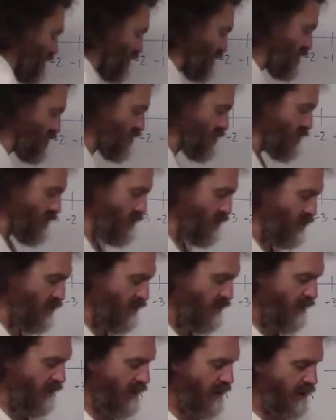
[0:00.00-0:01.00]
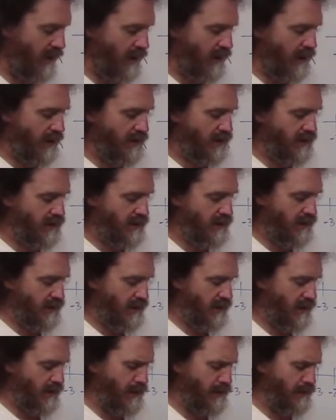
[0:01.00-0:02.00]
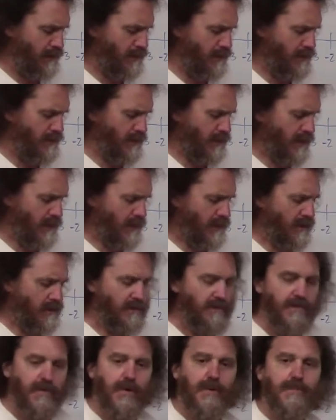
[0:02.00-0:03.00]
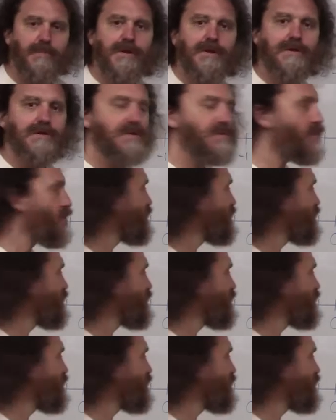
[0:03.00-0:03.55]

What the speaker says: initially moving at 4 meters per